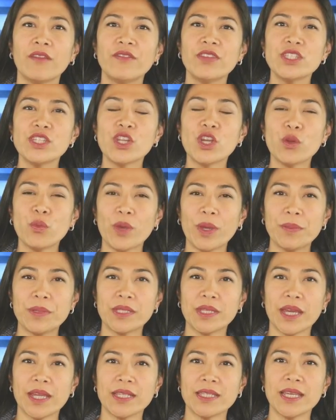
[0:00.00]
Visit our
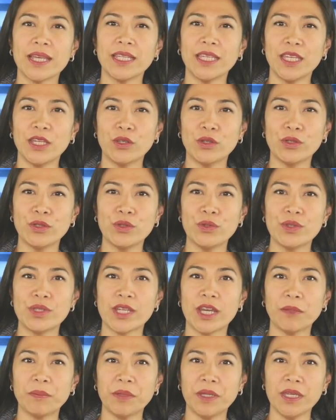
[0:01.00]
websites at
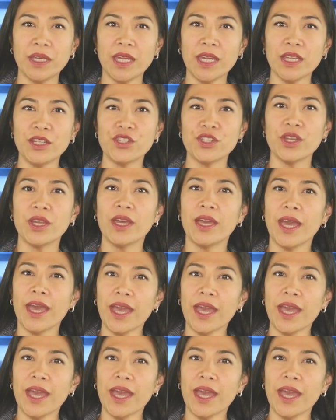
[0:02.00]
eaglenews.ph